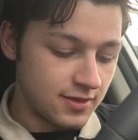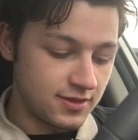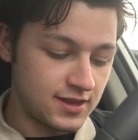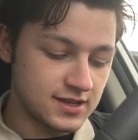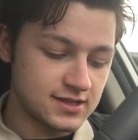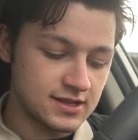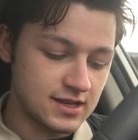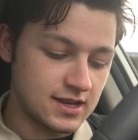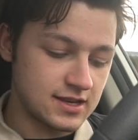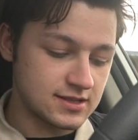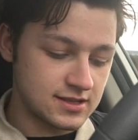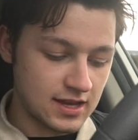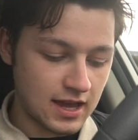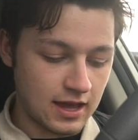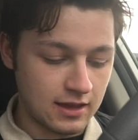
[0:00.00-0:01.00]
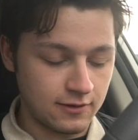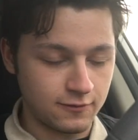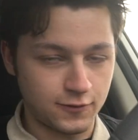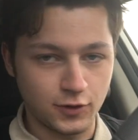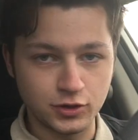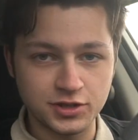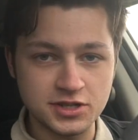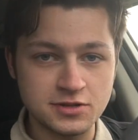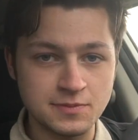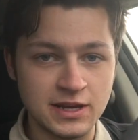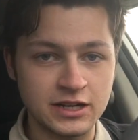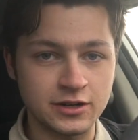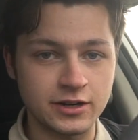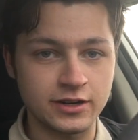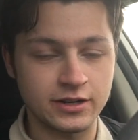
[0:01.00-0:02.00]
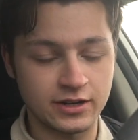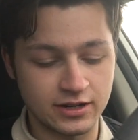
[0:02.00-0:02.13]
This is a voltage meter